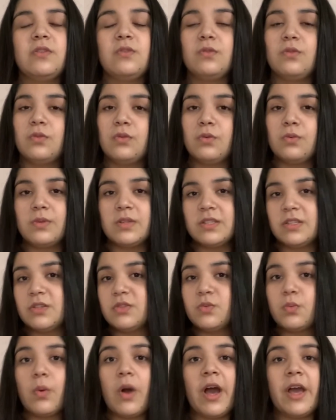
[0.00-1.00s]
the reasons
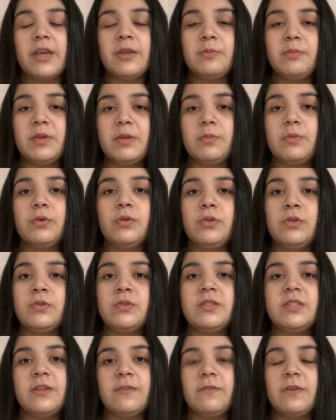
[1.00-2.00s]
why people use
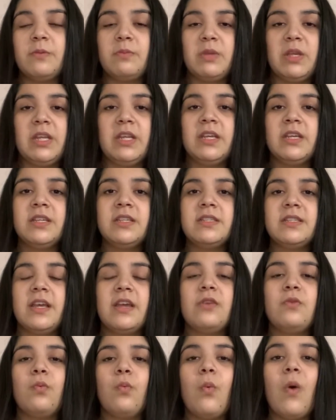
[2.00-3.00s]
different medias
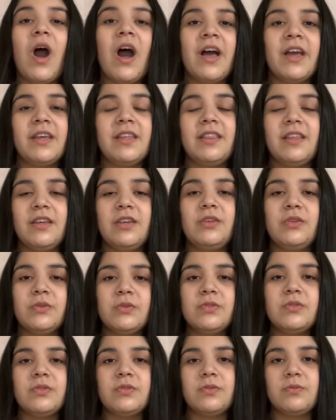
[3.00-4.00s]
and why they
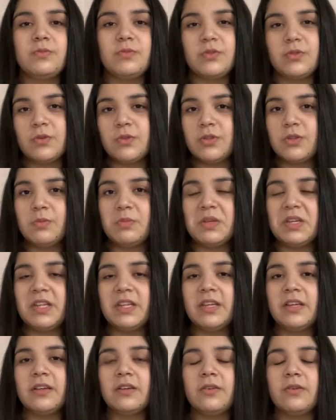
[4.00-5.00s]
use social
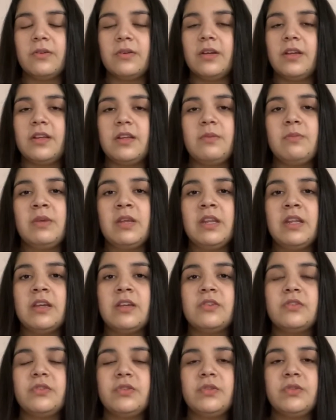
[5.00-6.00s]
media or any media
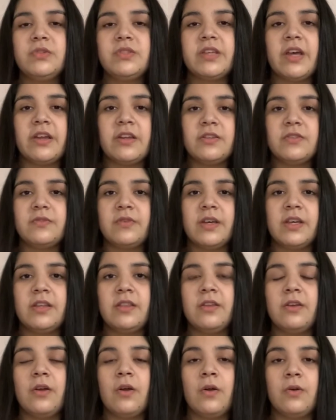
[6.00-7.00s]
to satisfy
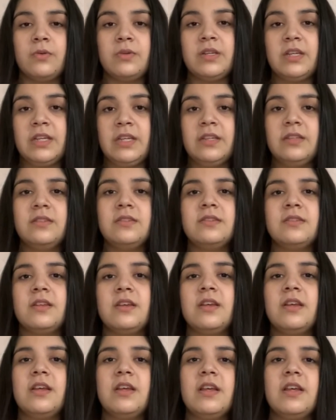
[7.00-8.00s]
their own needs.
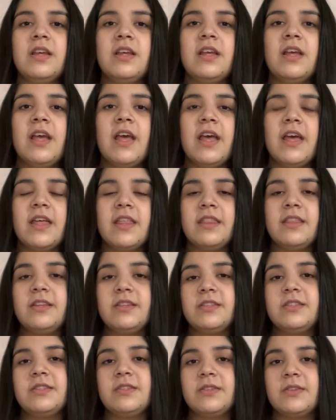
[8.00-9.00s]

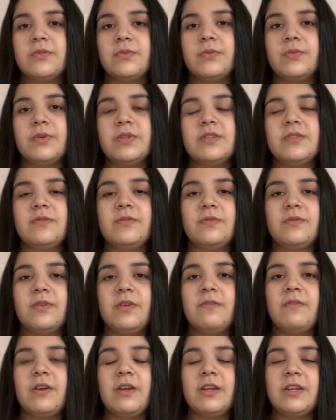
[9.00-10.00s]
This was a
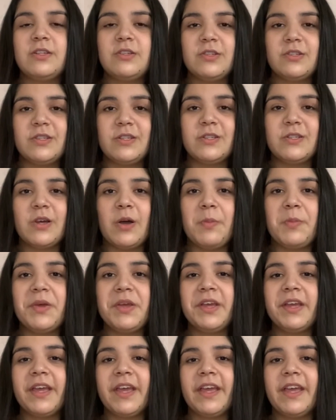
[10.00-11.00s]
very interesting
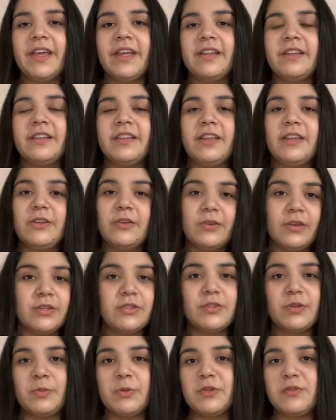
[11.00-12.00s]
topic, and thank you guys
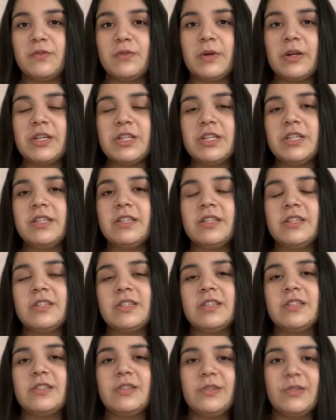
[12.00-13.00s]
so much for watching. This
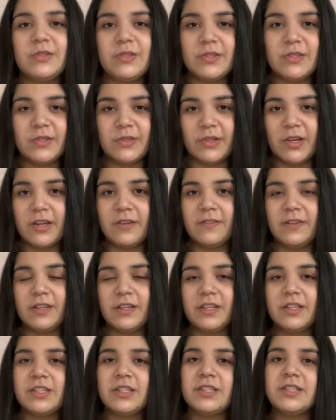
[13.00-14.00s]
is the uses and
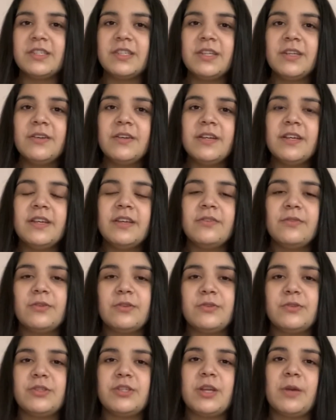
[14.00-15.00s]
gratifications theory,
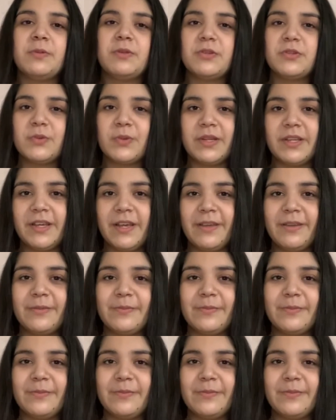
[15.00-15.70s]
which was chapter 28.